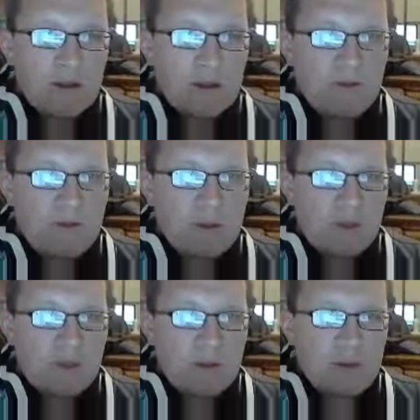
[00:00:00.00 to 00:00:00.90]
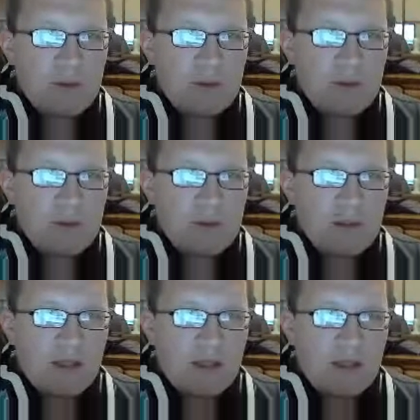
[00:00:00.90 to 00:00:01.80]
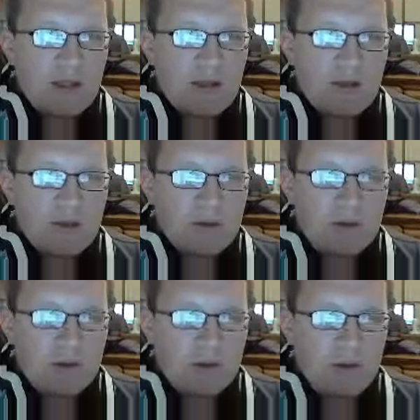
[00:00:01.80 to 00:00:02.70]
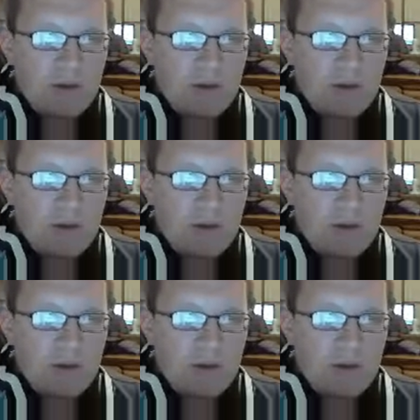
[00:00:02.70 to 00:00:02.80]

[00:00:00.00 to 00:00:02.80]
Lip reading: So I feel like I should be able to connect that there and it should be good to